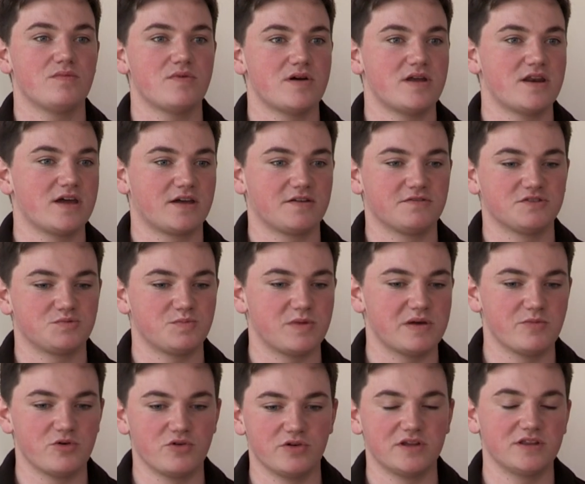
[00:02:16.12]
and it gives
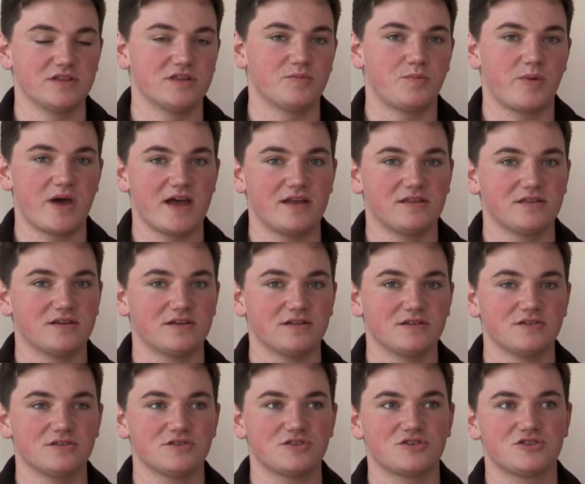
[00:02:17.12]
me my own
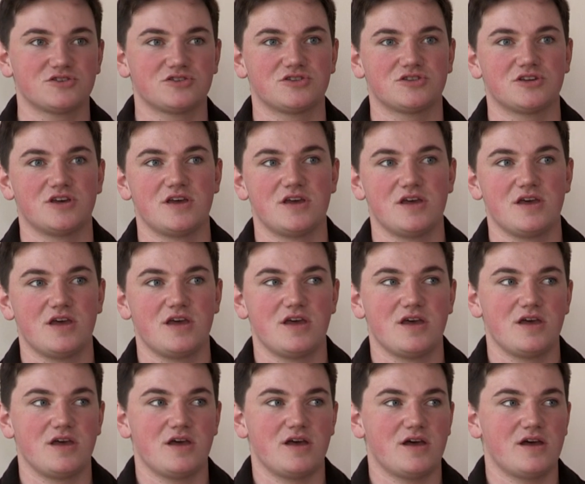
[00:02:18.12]
independence.
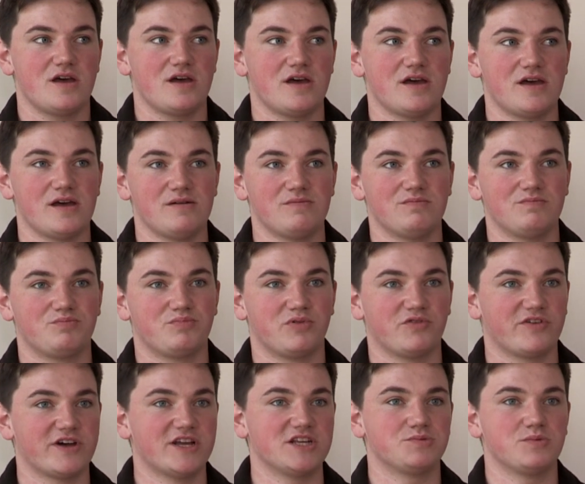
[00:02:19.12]
It
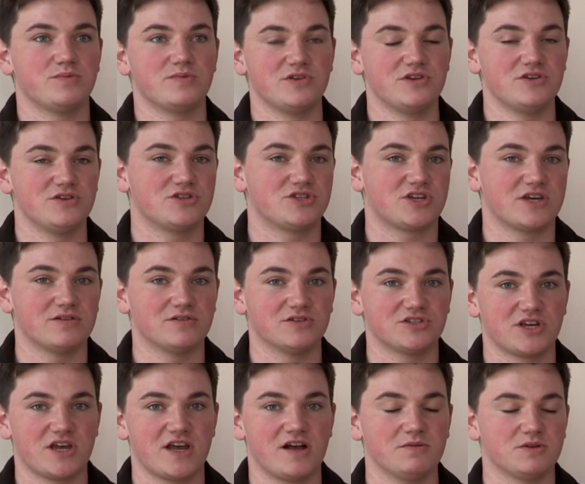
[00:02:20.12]
provides me with new
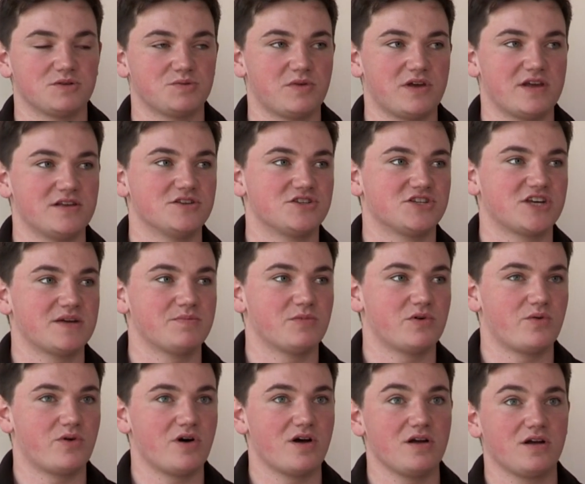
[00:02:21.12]
skills, it helps me inside
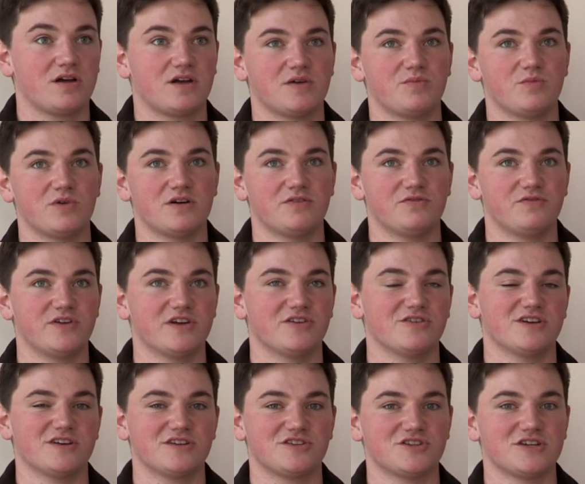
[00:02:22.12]
my work, and we have
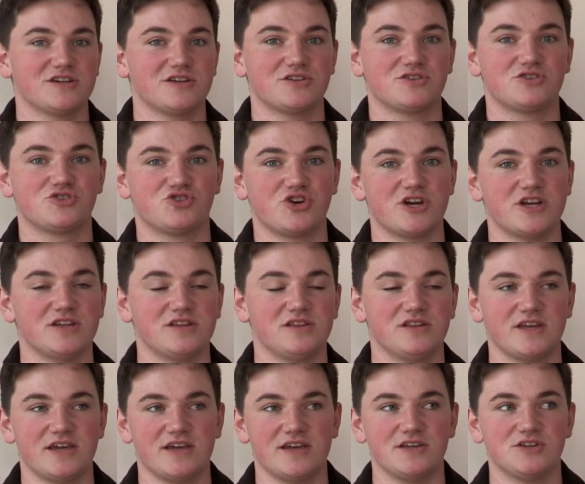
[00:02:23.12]
various like
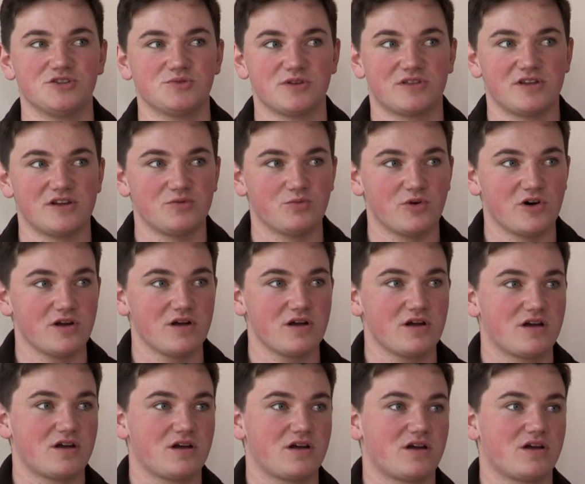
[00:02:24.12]
training days within
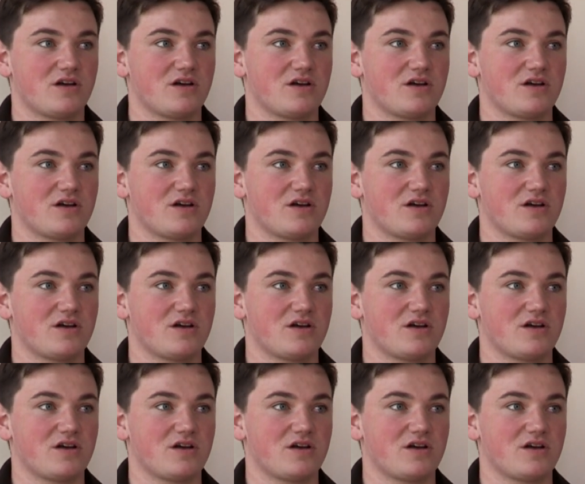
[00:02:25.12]
work.